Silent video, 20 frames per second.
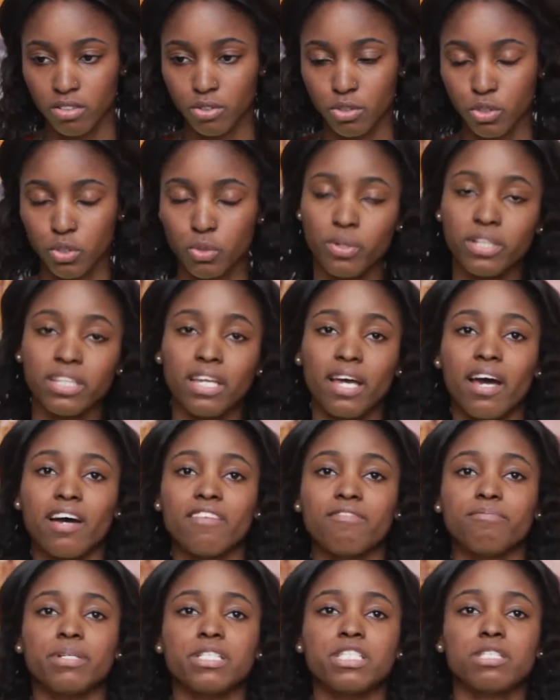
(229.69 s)

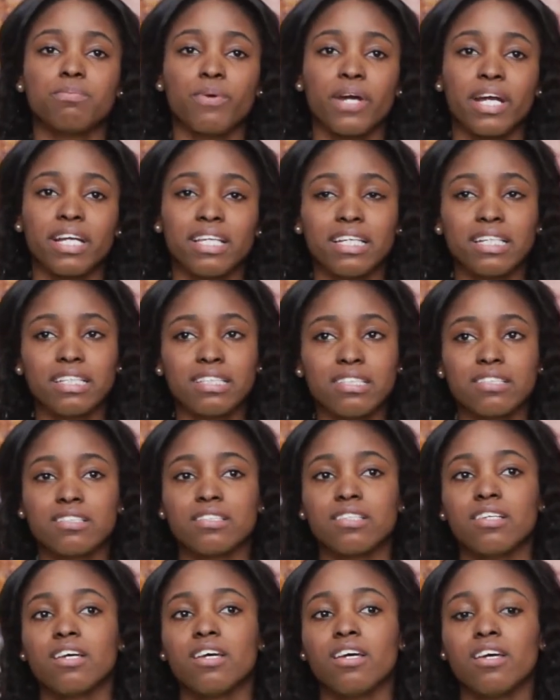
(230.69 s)
2.5 months pregnant.
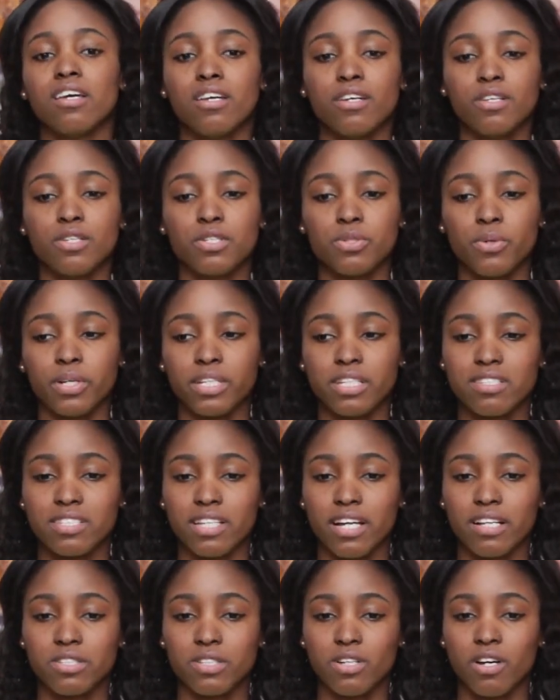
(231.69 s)
So I
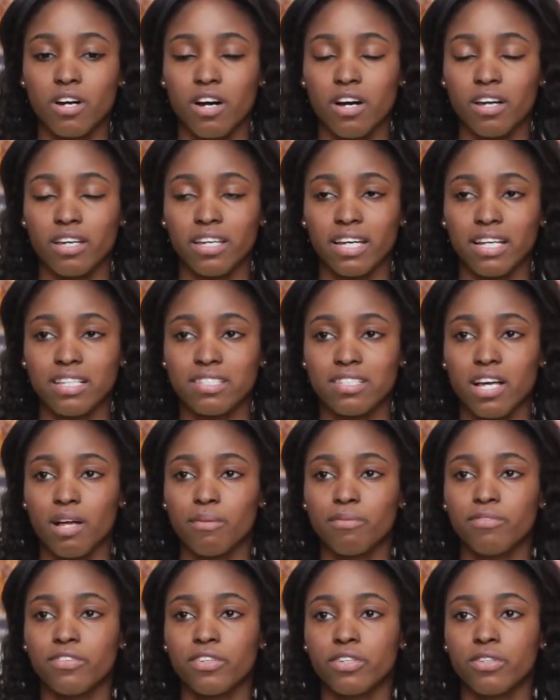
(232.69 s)
decided to call Kids
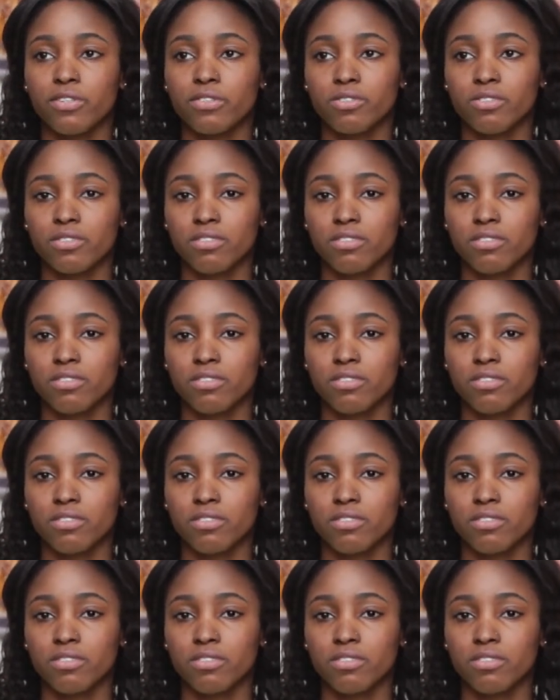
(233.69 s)
Help Phone